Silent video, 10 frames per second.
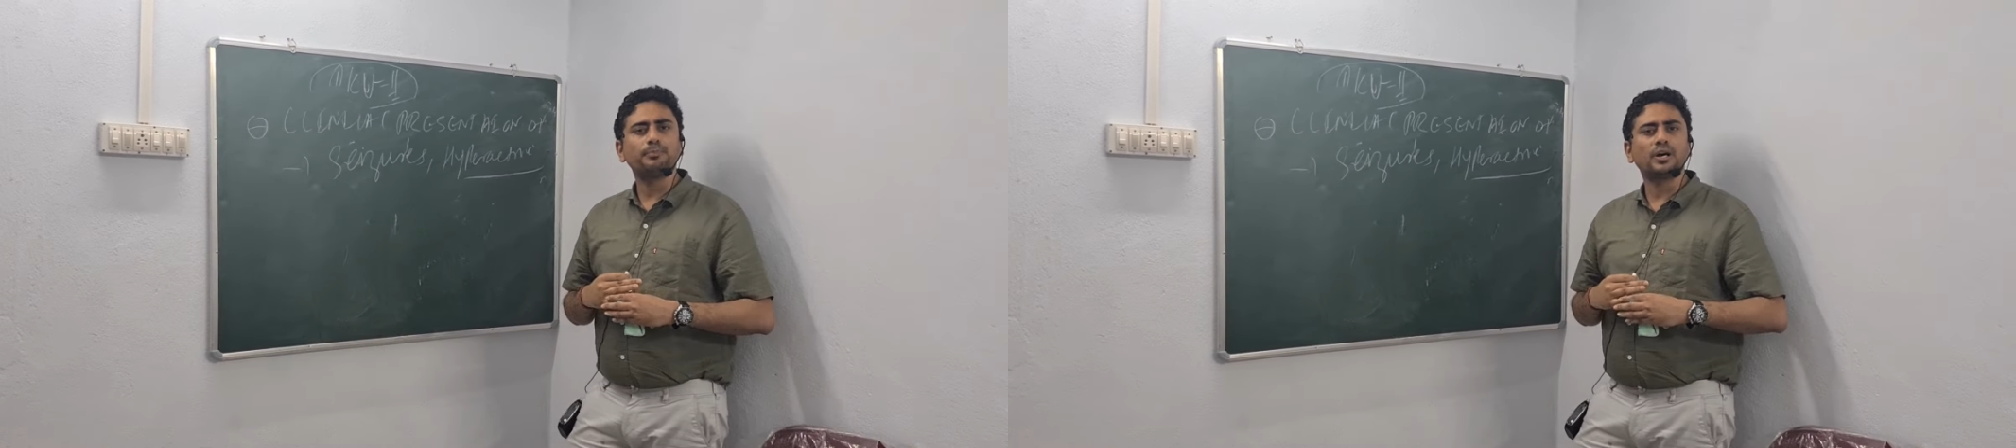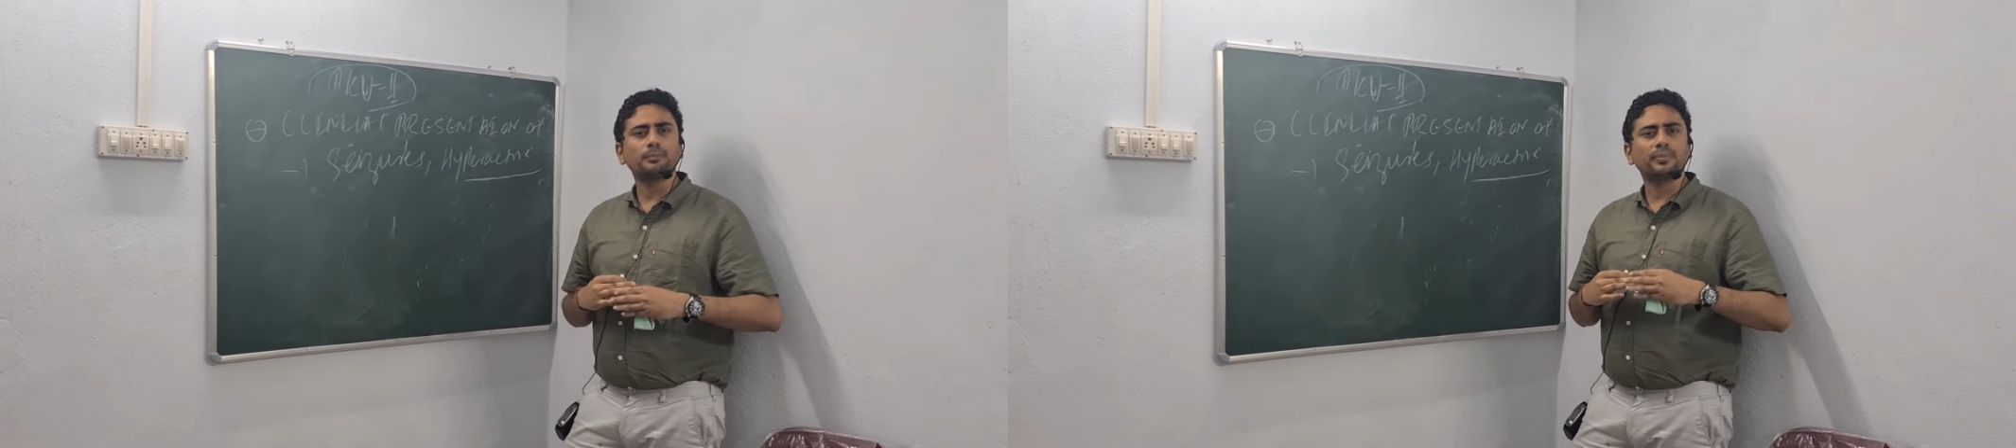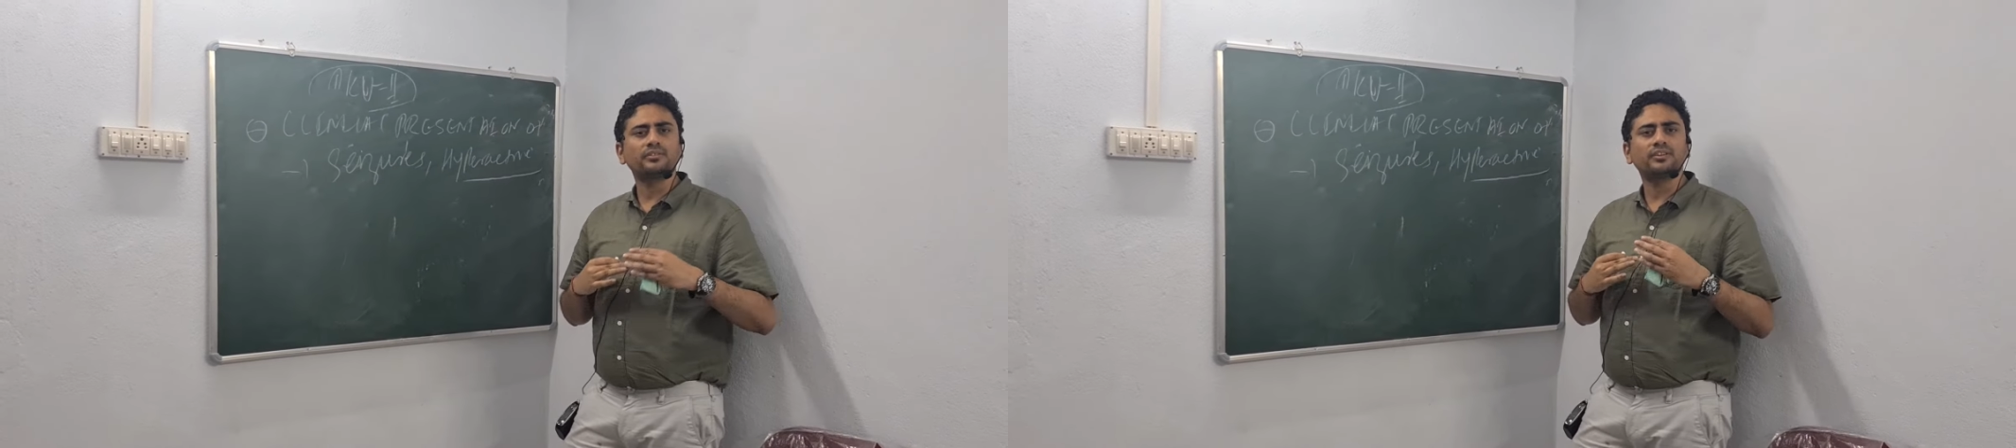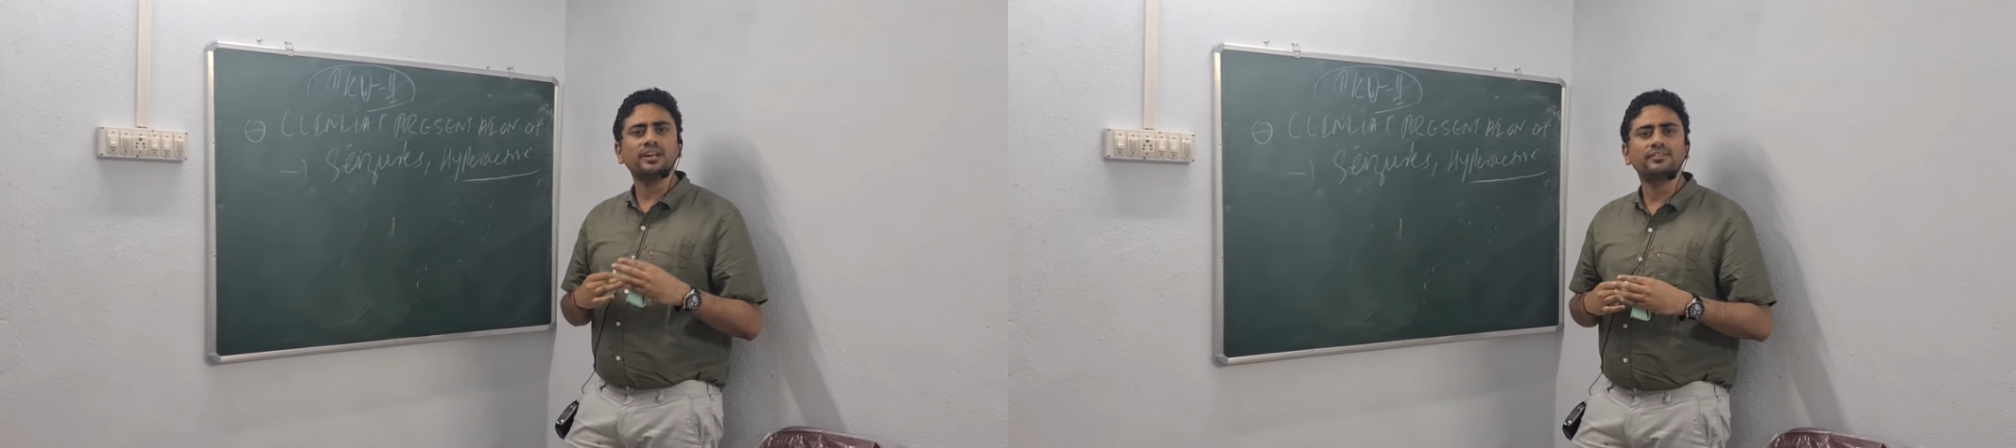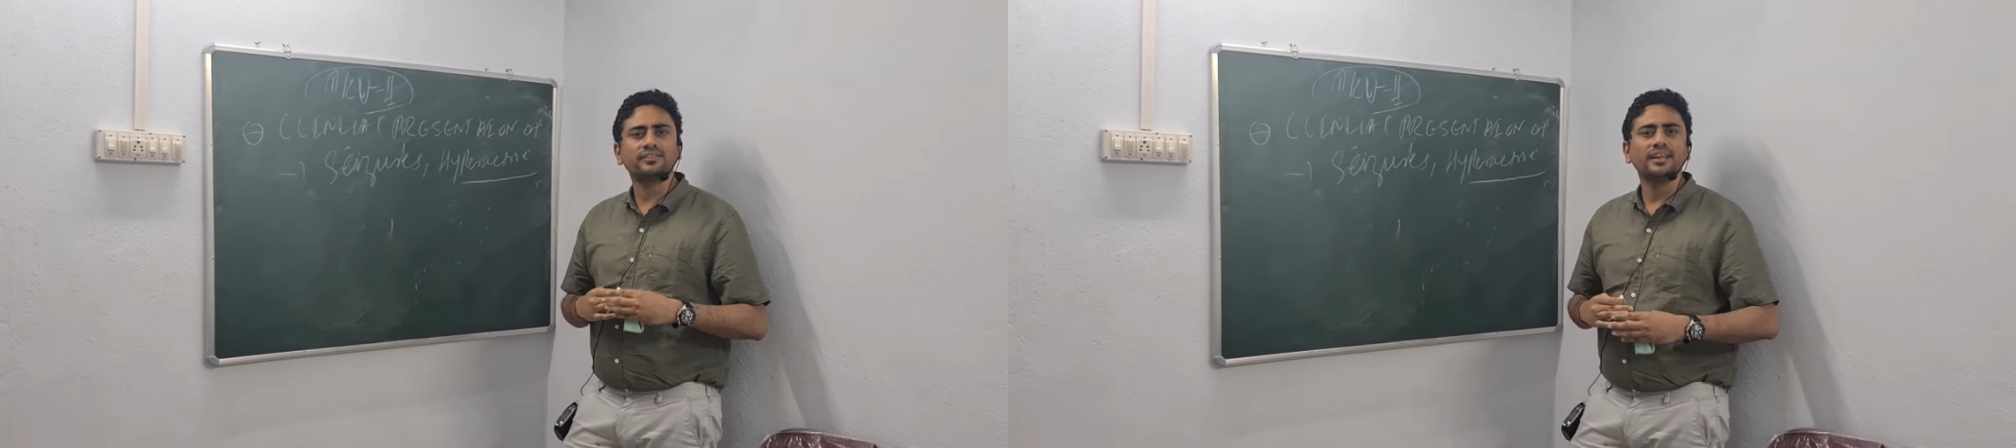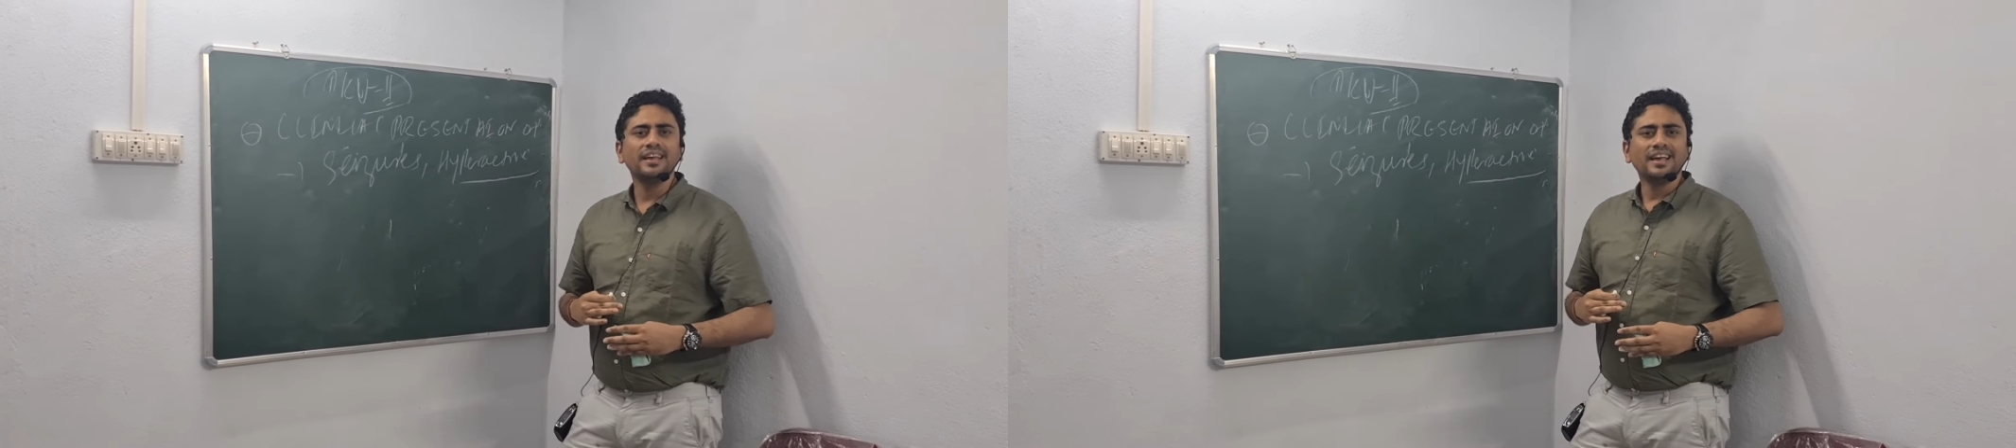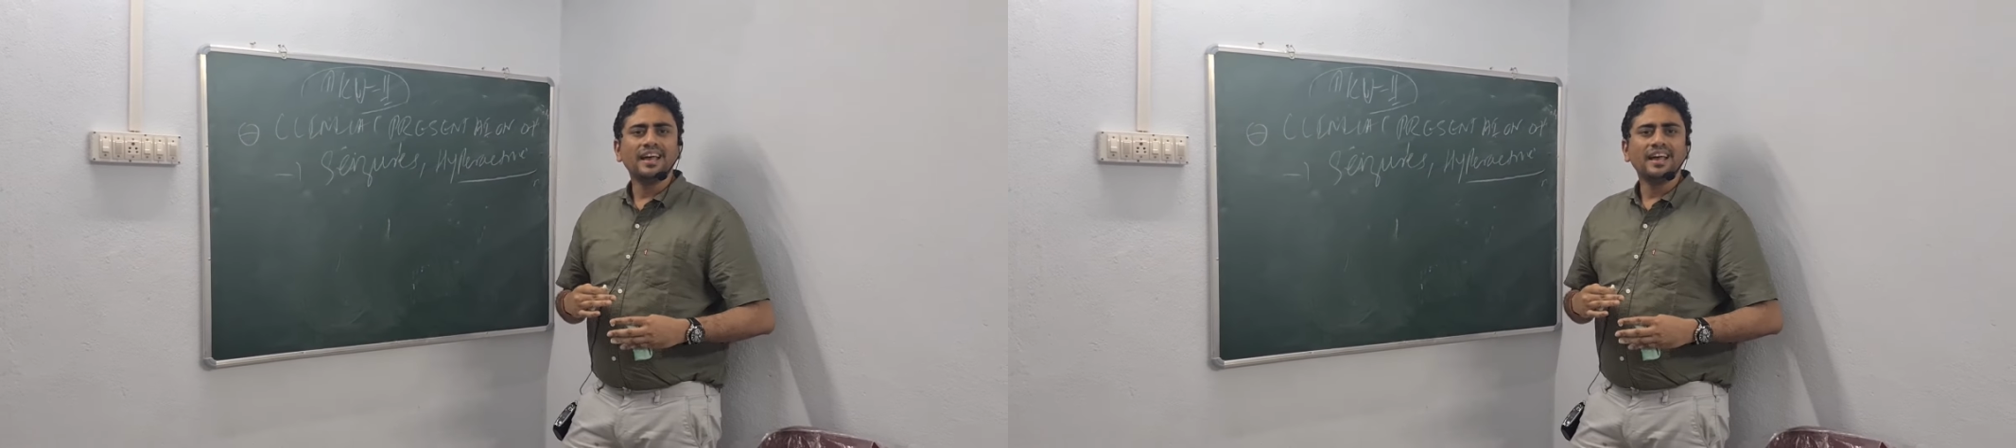purposeless